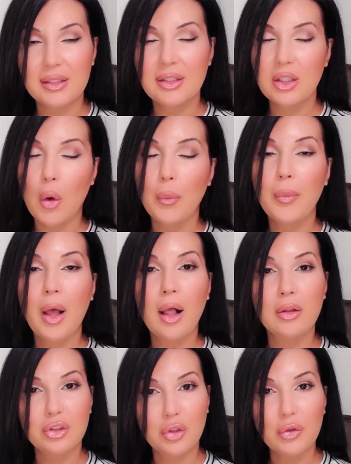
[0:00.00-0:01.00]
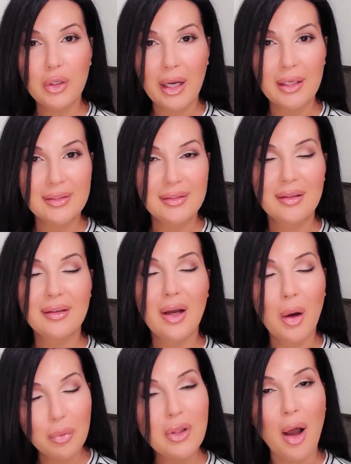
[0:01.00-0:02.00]
So I'll show you guys a
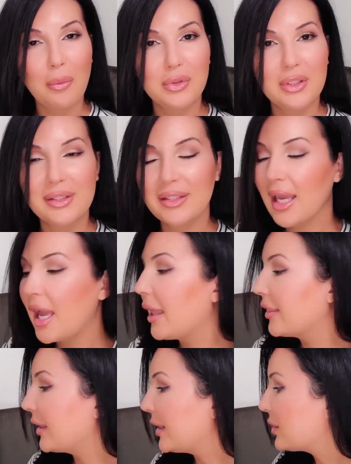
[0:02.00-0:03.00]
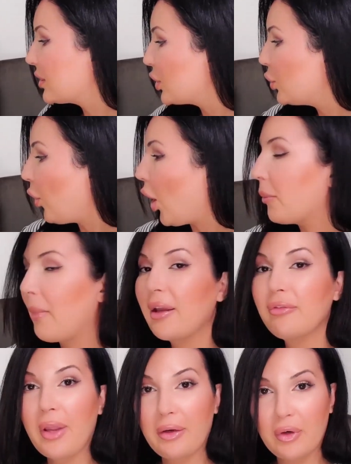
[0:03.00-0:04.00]
couple of options. These two are
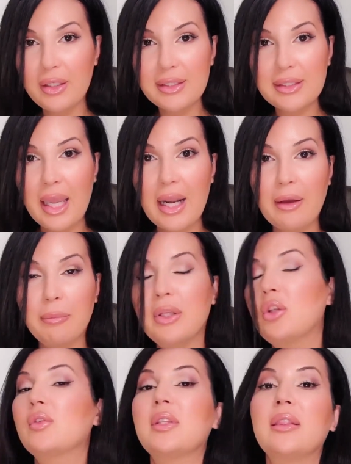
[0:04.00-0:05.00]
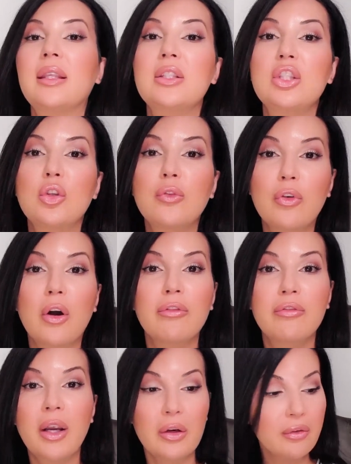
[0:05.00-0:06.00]
my favorites and I've been using these two for
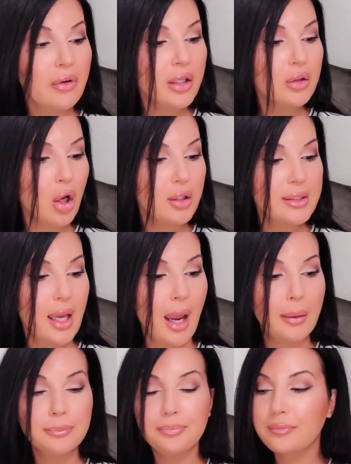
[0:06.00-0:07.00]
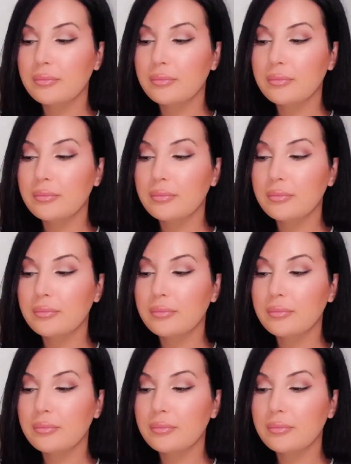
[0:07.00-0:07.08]
a very, very long time.